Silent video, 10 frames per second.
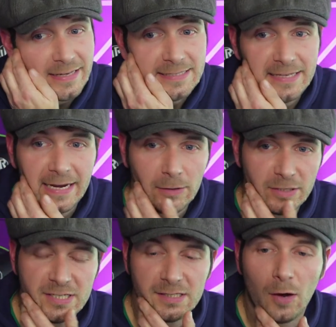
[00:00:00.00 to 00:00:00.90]
thing, and I
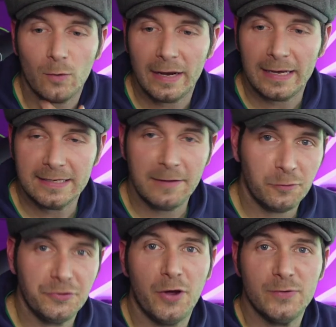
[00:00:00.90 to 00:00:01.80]
stole it, and
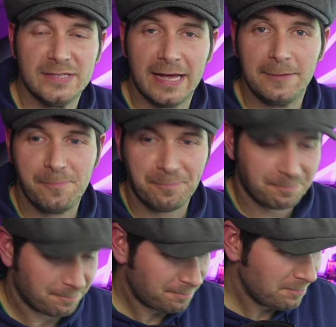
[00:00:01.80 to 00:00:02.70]
everyone knows that.
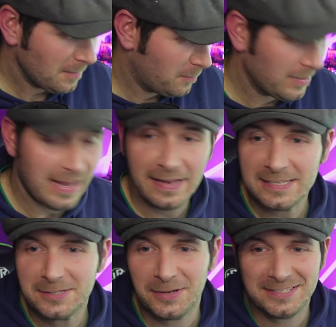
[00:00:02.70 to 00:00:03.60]
But, yeah,
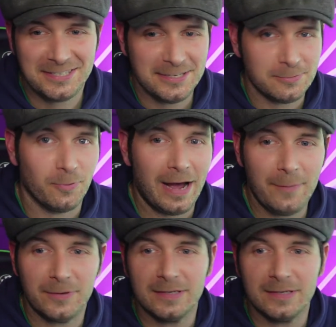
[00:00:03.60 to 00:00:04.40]
that's just what happened.